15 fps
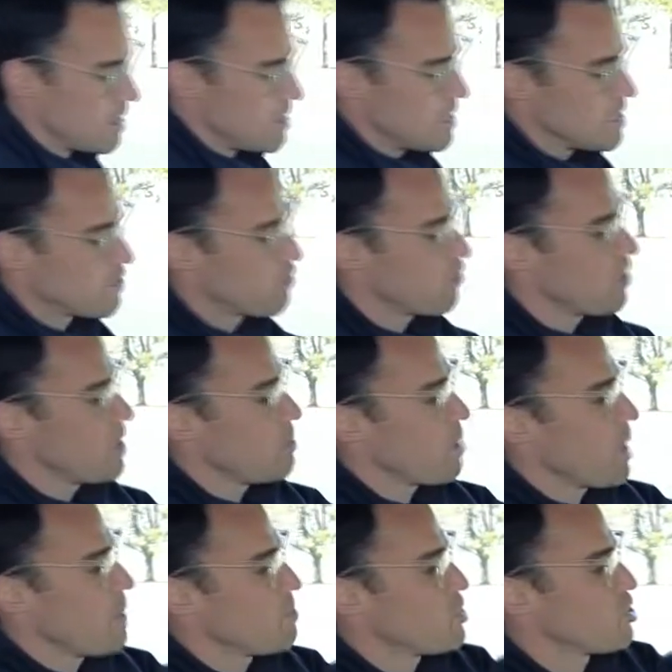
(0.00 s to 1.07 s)
these flip
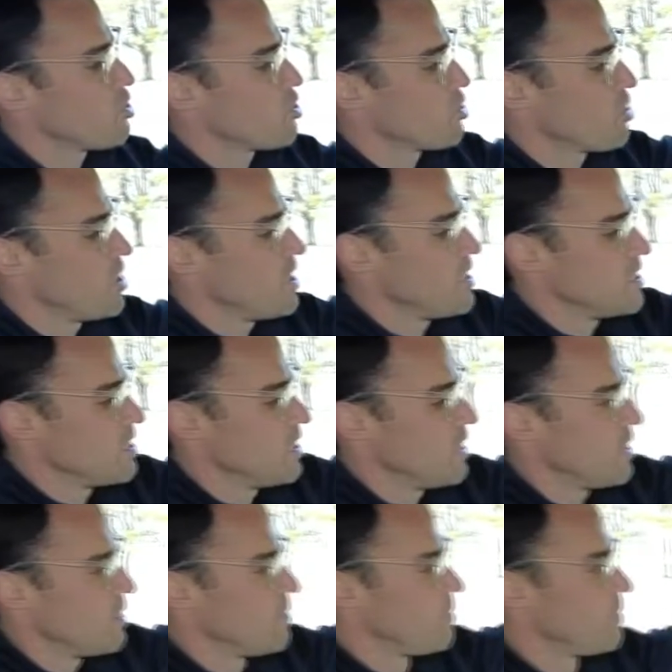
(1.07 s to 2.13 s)
up screens
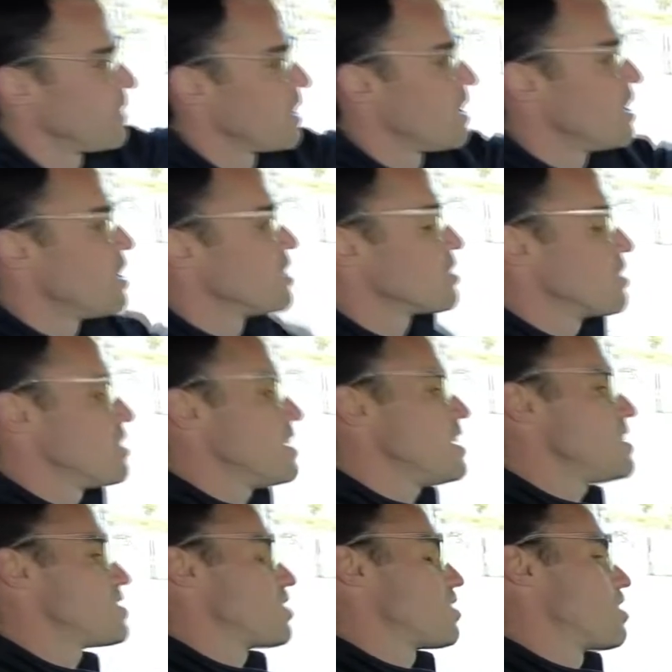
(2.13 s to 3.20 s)
here. So
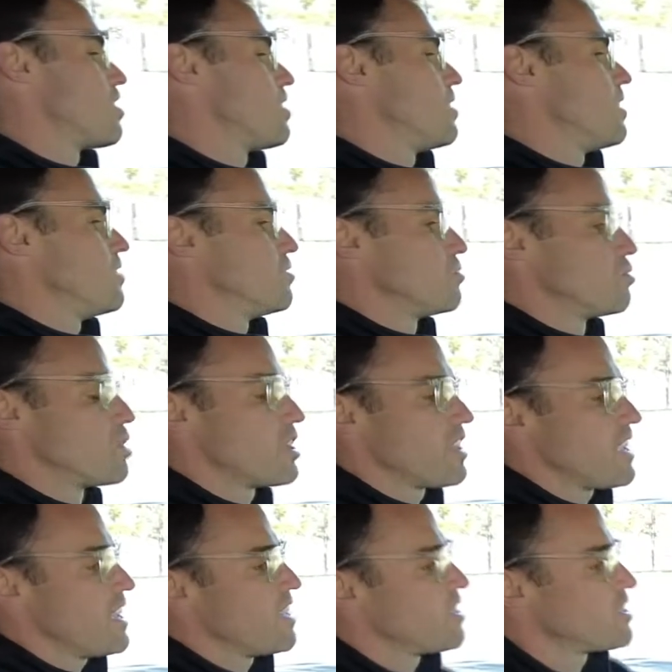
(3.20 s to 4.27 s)
these are going to
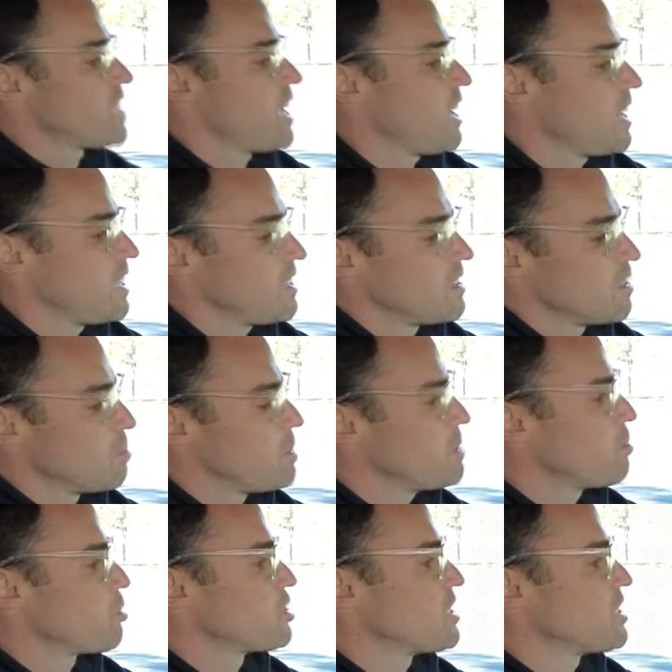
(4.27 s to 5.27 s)
really entertain the people